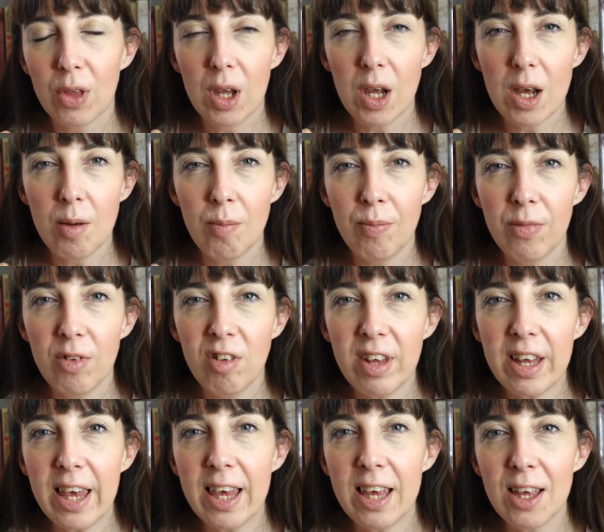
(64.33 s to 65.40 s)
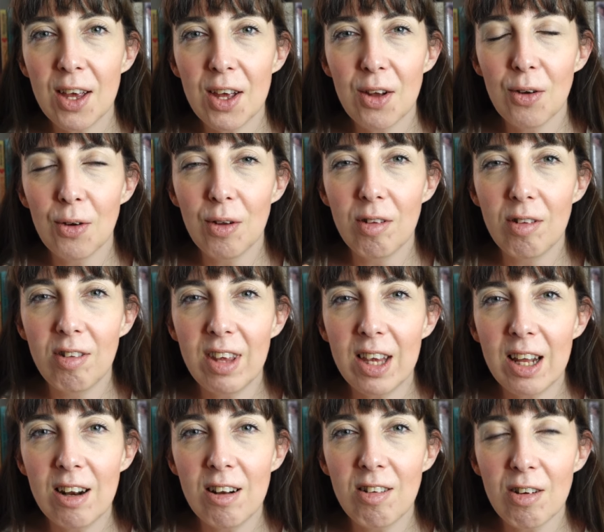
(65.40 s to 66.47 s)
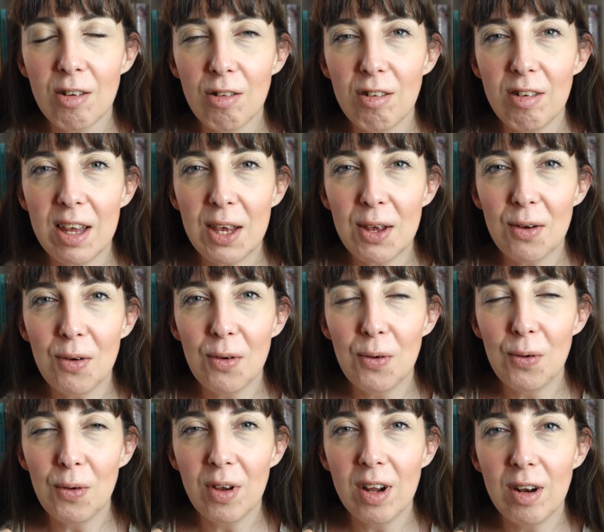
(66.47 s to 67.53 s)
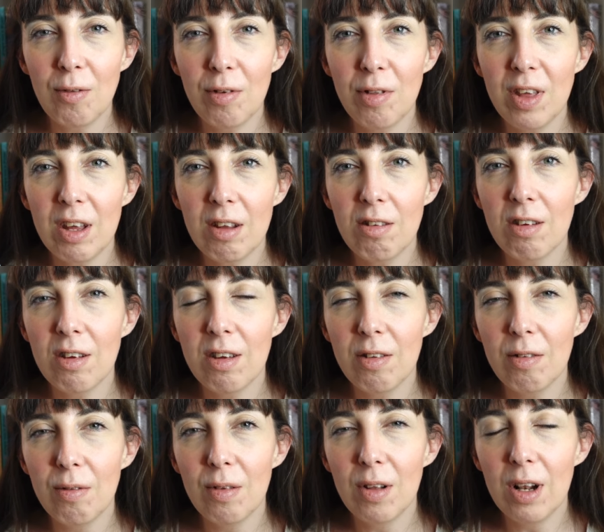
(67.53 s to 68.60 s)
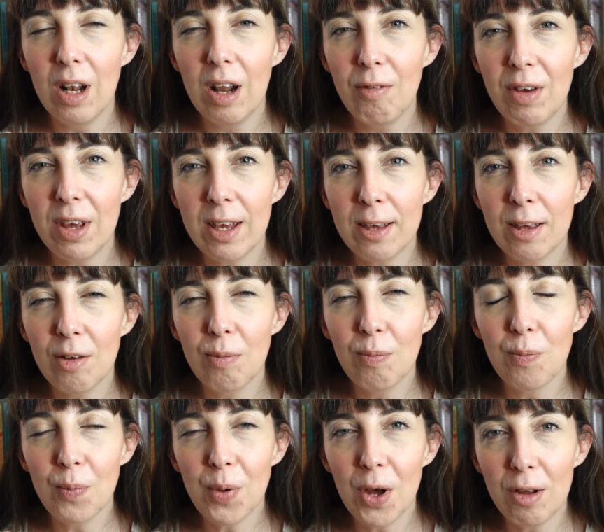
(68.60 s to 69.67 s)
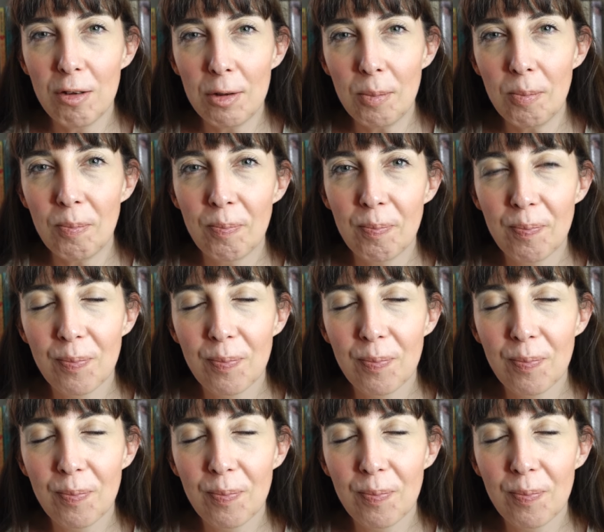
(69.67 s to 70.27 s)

singing and dancing, all kind of theatre loving person.